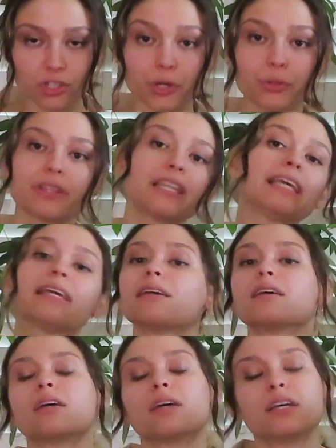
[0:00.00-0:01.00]
So
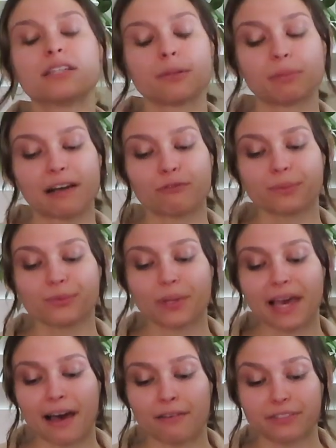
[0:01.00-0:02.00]
the platforms
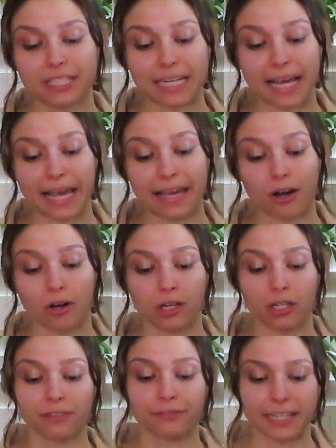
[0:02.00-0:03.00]
we have today
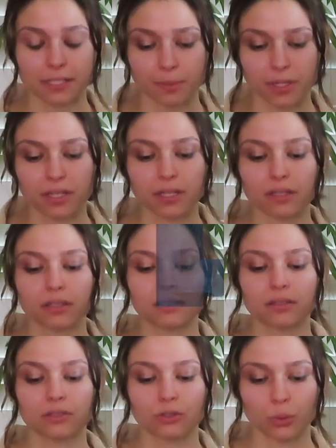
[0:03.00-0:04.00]
are Facebook,
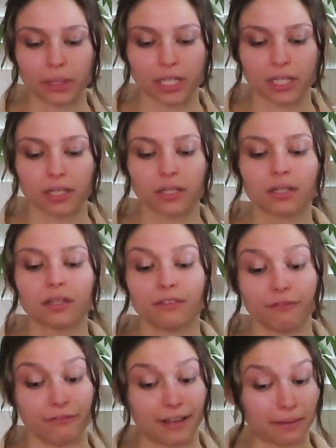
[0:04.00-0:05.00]
Twitter,
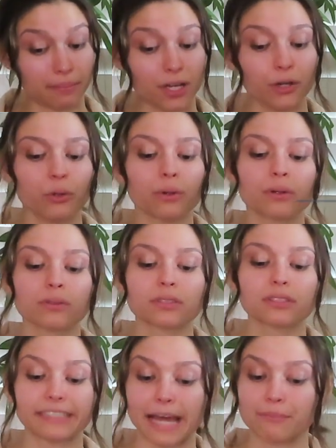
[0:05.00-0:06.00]
Venmo,
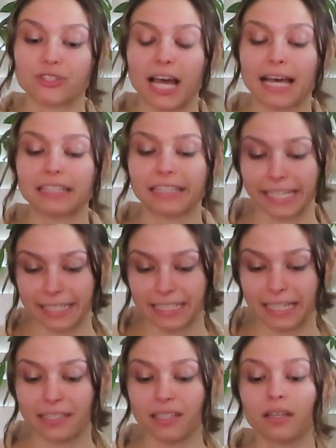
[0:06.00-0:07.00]
Snapchat,
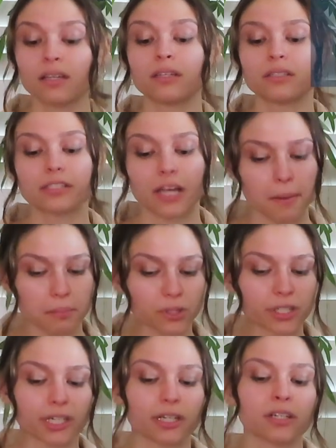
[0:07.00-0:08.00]
LinkedIn,
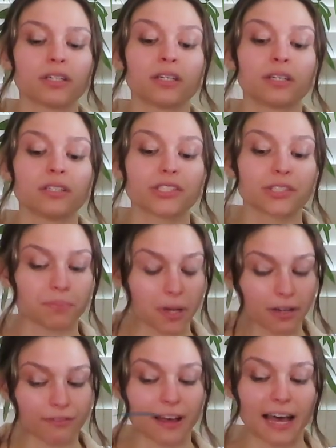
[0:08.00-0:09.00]
Tumblr,
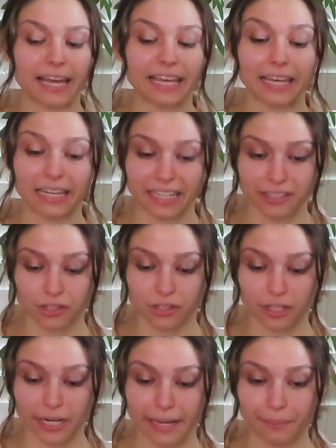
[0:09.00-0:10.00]
Spotify, and
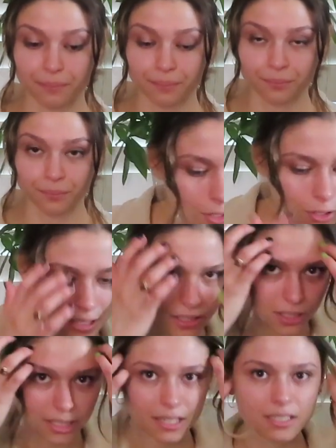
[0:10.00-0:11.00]
Instagram. So let's
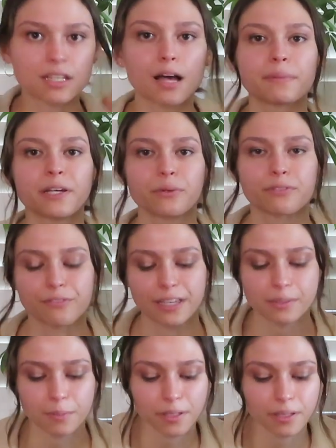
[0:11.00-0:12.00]
start at the top here with
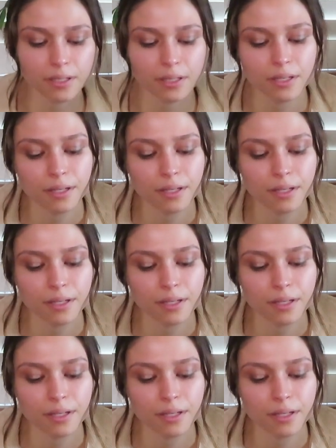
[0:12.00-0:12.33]
Facebook.